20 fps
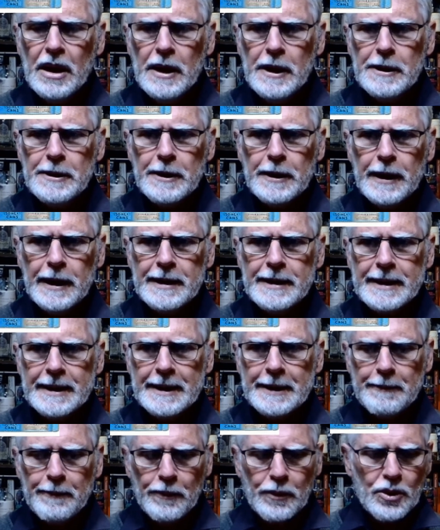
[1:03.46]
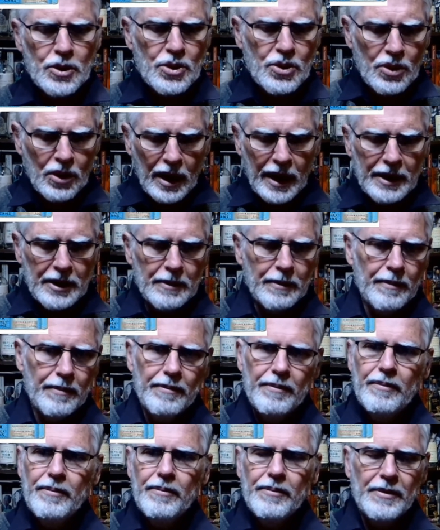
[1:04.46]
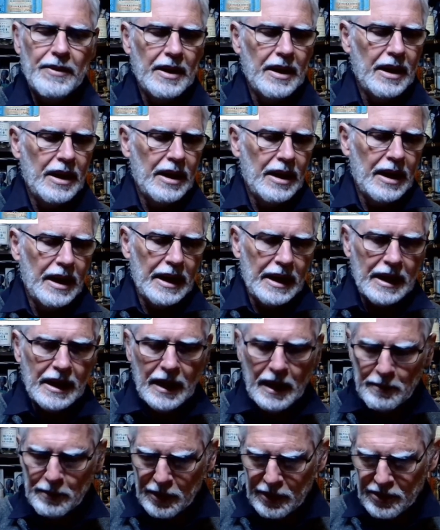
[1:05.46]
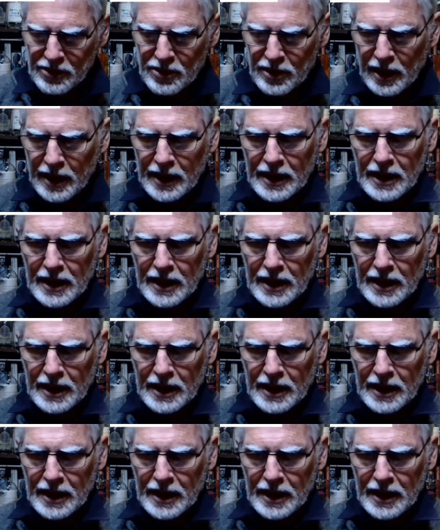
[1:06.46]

So let's try them. Okay, I'm going to try